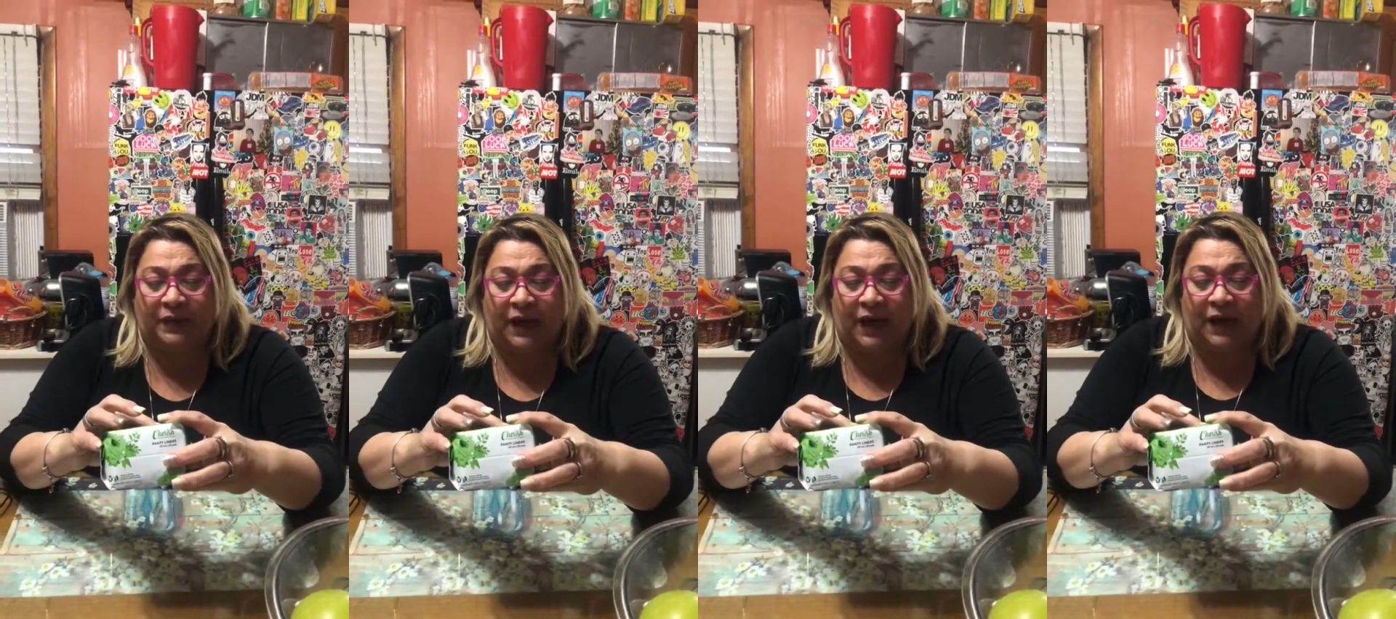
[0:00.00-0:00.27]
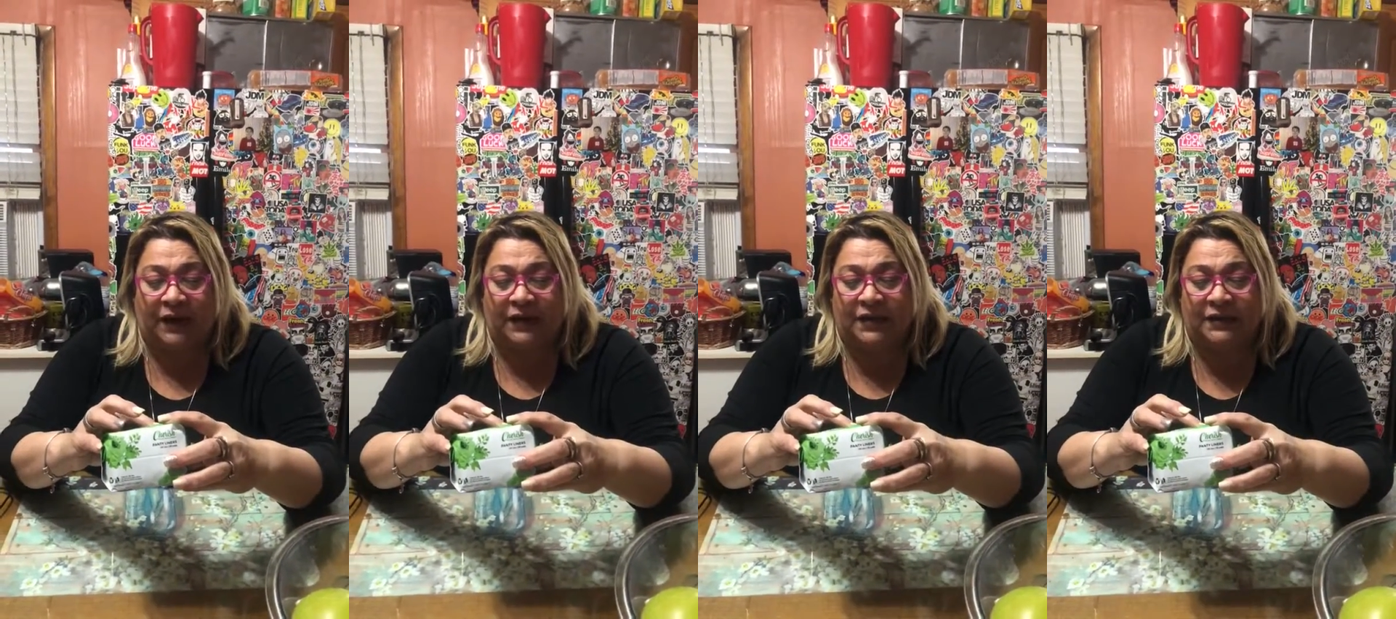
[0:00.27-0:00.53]

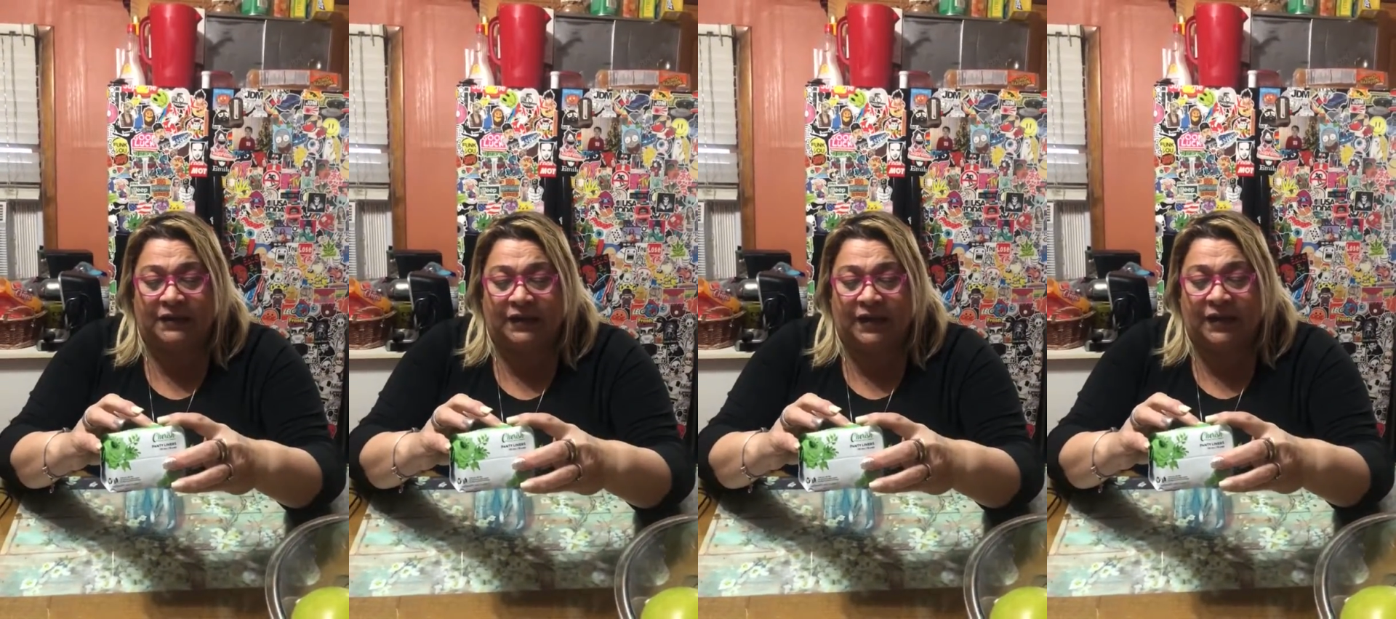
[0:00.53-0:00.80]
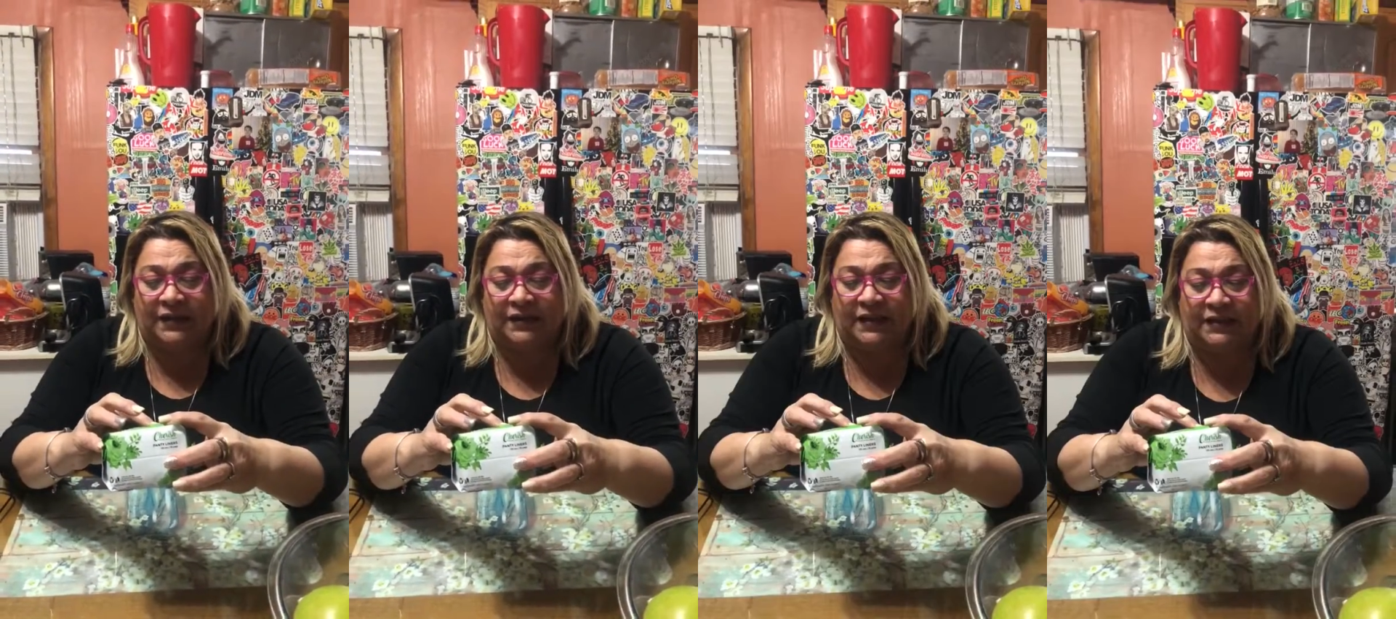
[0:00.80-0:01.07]
that is
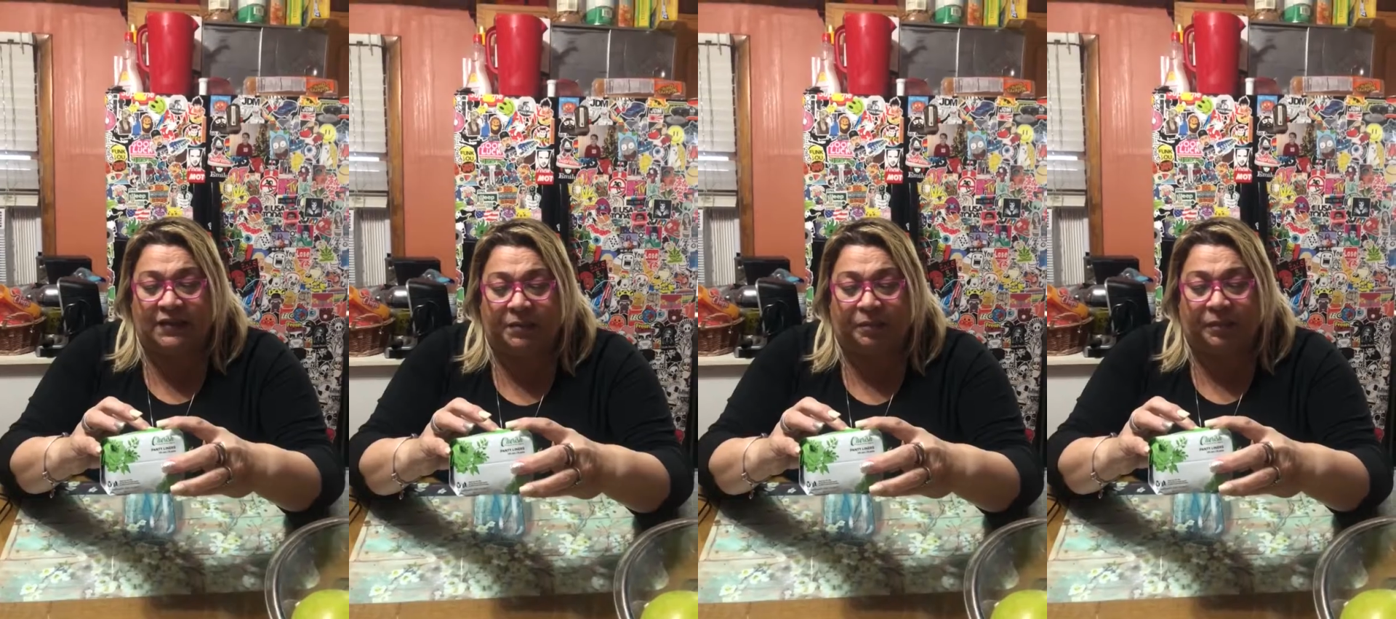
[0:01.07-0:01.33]
easy to